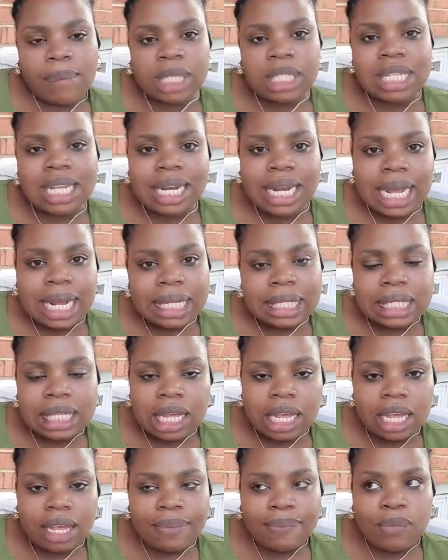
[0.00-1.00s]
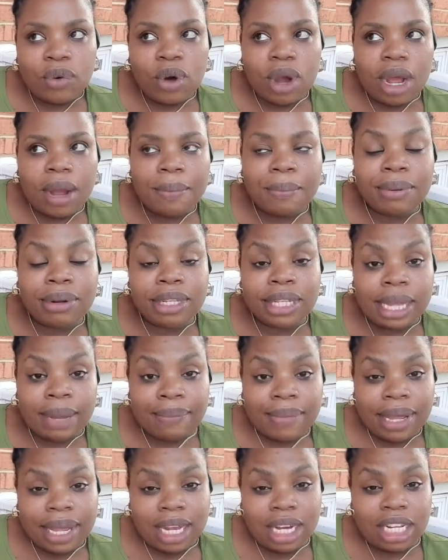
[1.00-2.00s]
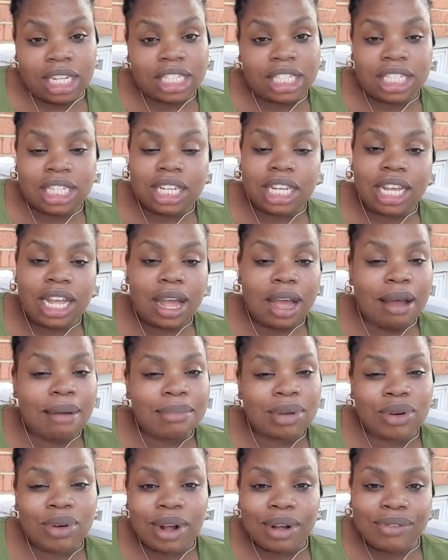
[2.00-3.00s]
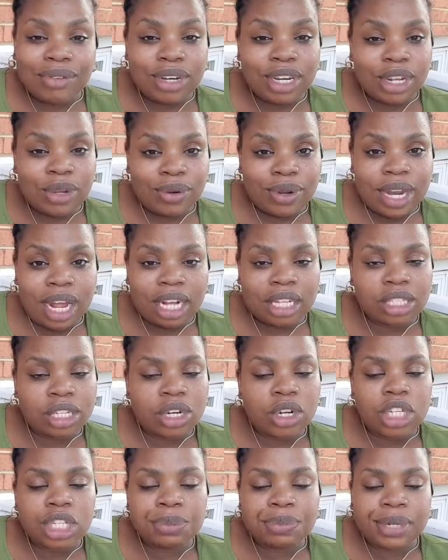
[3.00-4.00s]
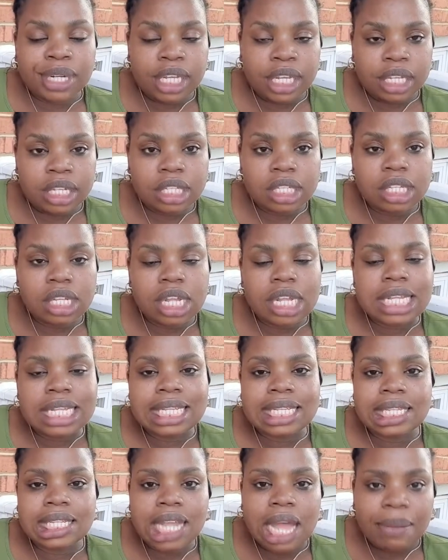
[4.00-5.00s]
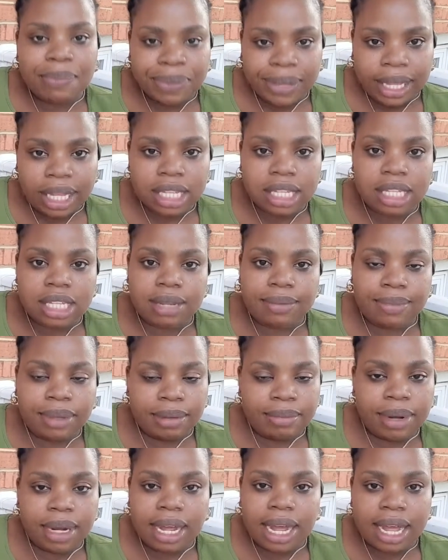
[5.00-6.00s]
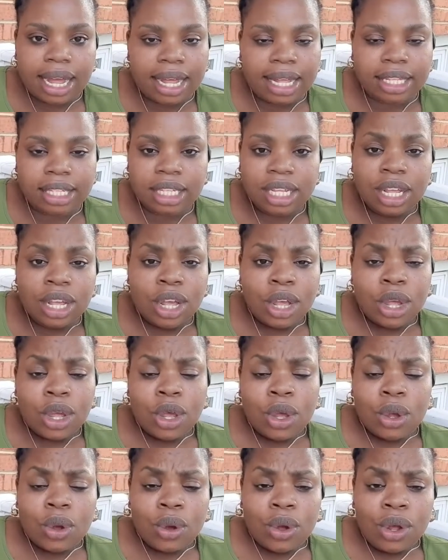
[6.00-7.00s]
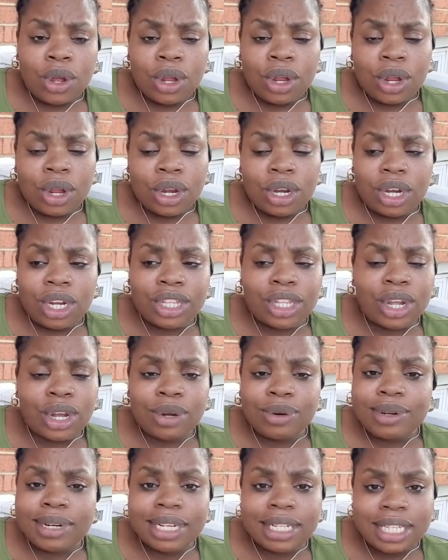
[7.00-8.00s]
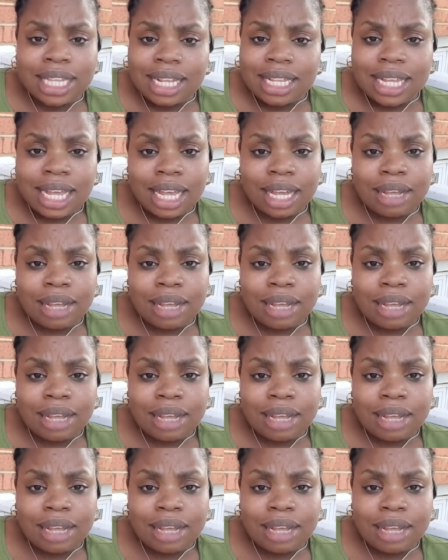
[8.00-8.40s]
But tell her, say, more and protect my energy. I'm not going to deal with her, so just please stop texting me, because the turn of this I